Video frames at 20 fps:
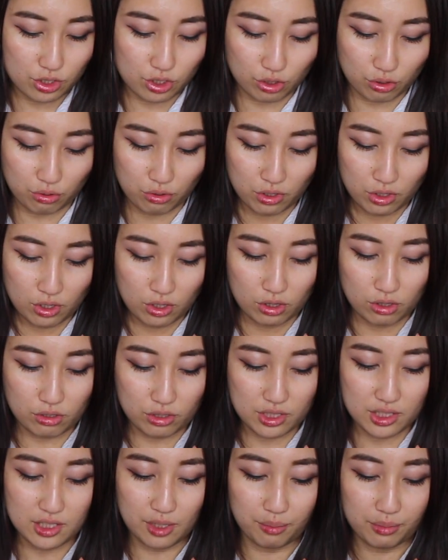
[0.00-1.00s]
so
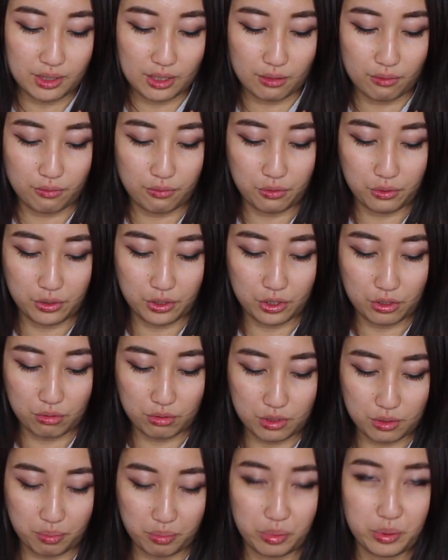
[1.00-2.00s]
there's something for
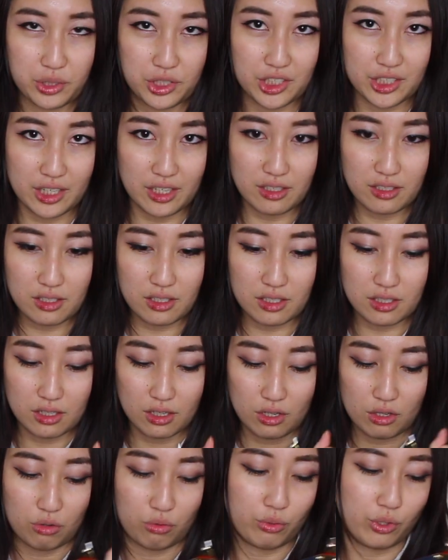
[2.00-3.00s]
you to push against
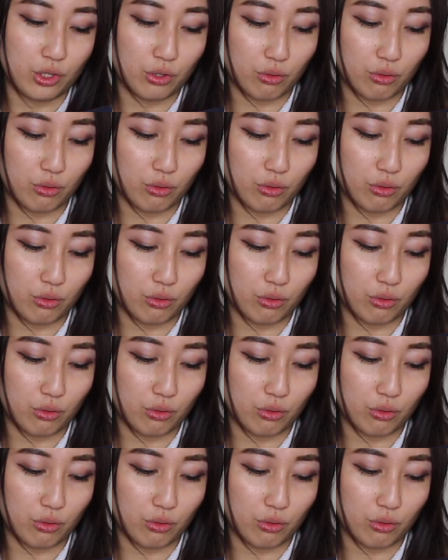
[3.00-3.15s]
when